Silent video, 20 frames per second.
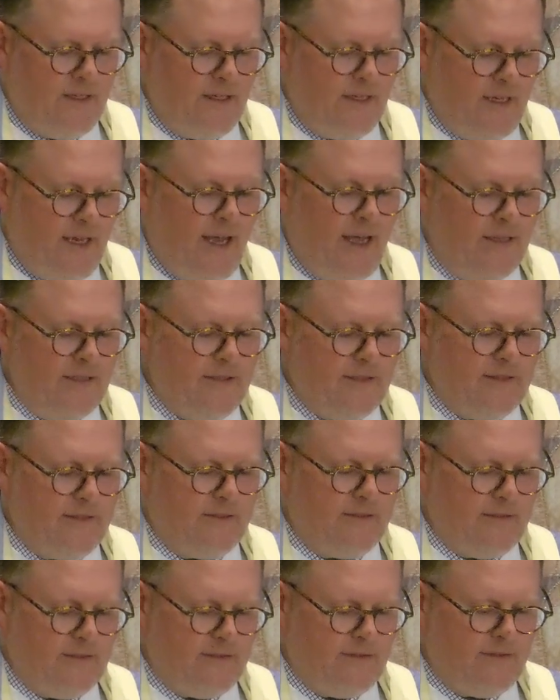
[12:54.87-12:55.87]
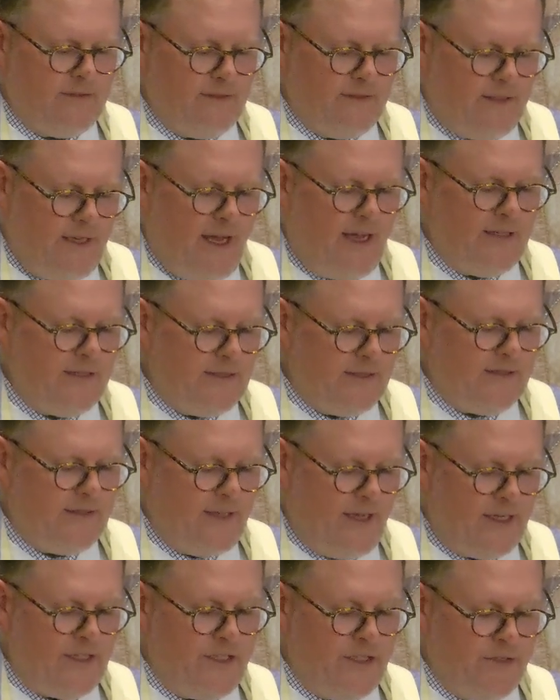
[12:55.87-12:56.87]
"Yes, yes,
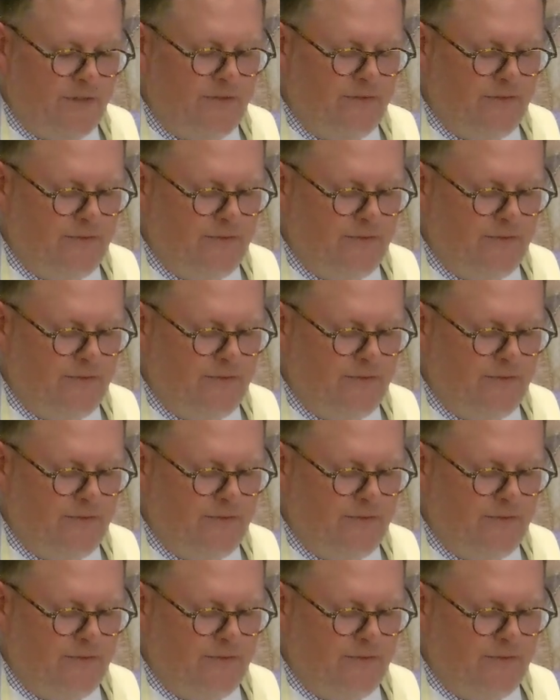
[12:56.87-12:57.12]
I do."